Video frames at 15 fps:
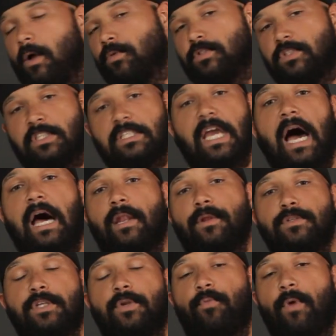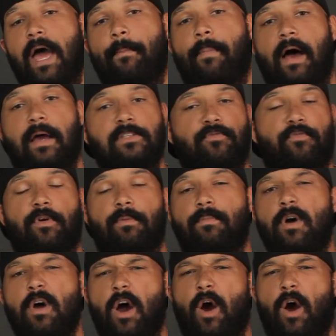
scholars and rabbis from